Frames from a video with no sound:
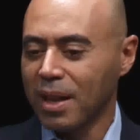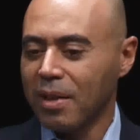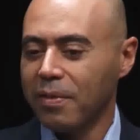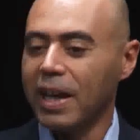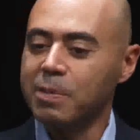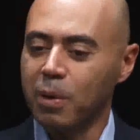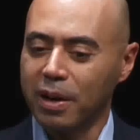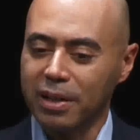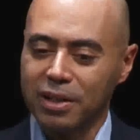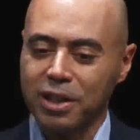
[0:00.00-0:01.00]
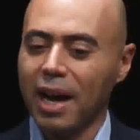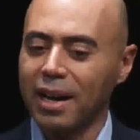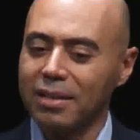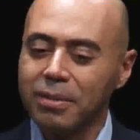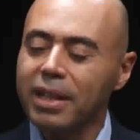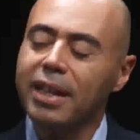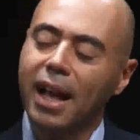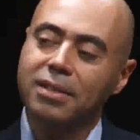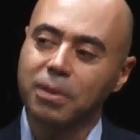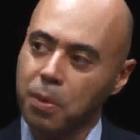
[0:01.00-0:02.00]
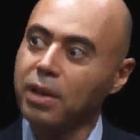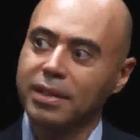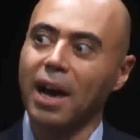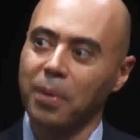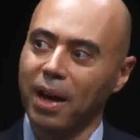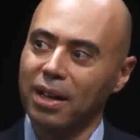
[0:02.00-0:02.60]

Facebook into China really hasn't worked that well.